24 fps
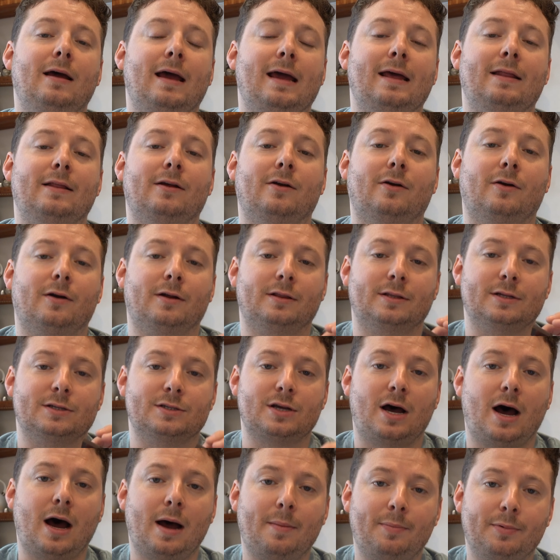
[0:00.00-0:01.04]
and they're at the
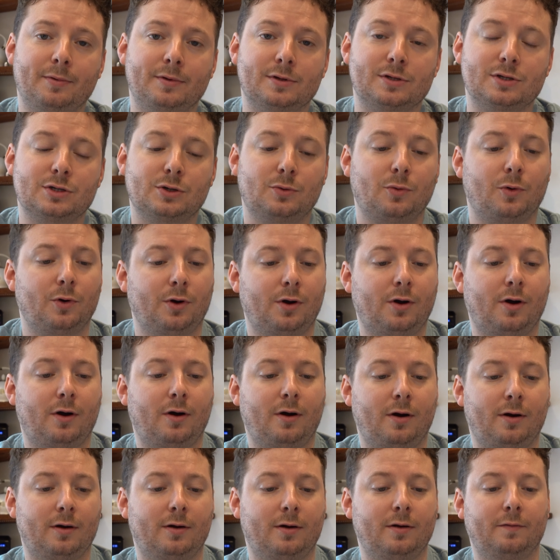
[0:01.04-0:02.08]
top of the
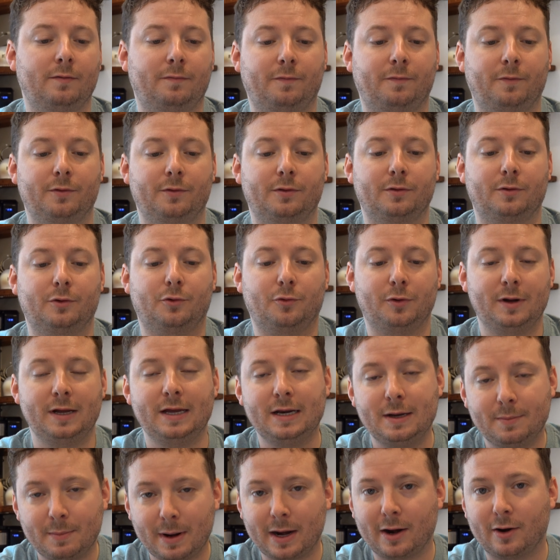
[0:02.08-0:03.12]
scorecard for the Green
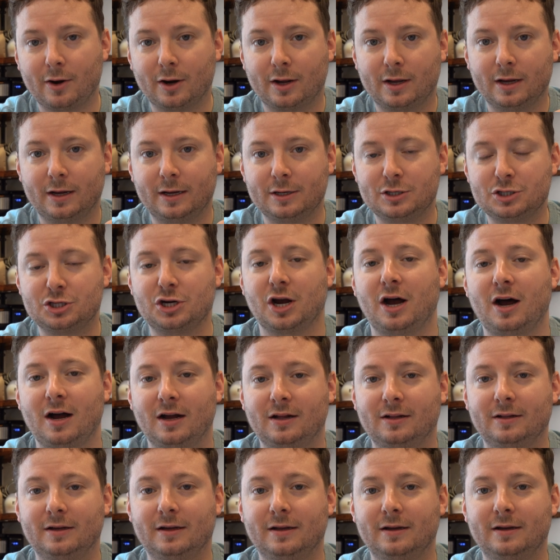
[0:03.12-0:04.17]
America
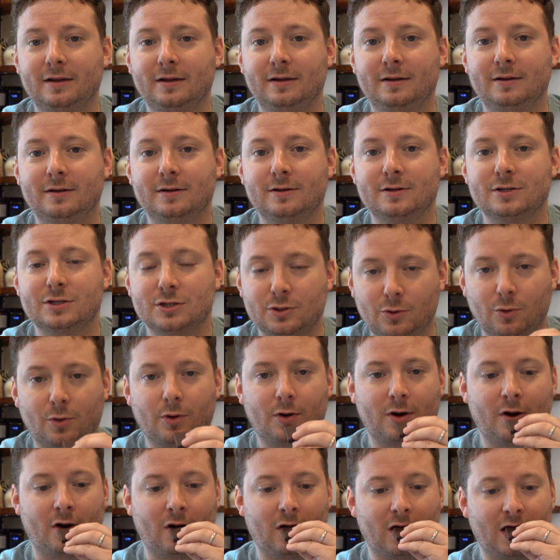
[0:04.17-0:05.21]
Chocolate
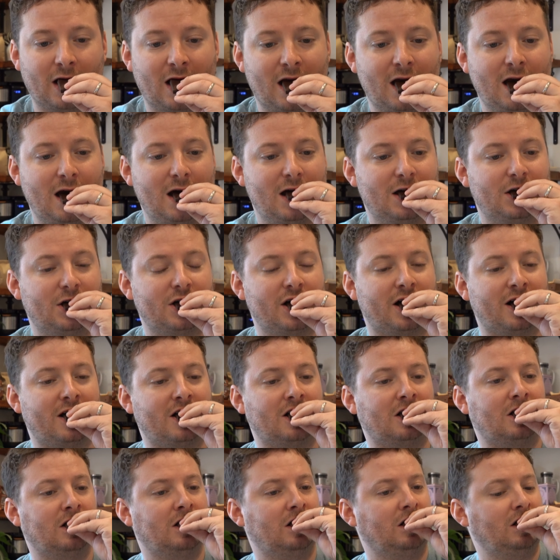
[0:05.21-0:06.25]
Scorecard.
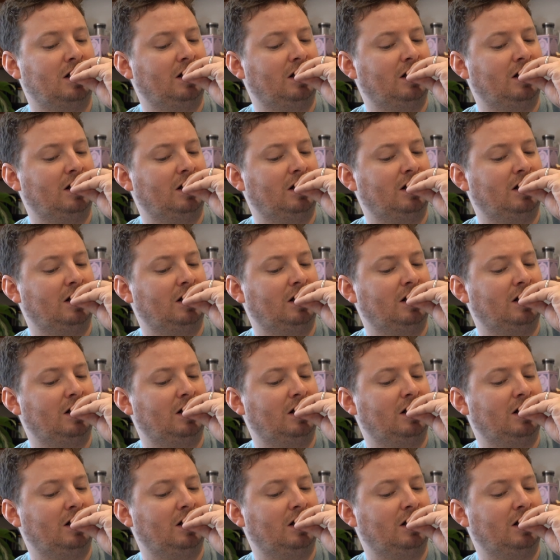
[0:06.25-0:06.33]
So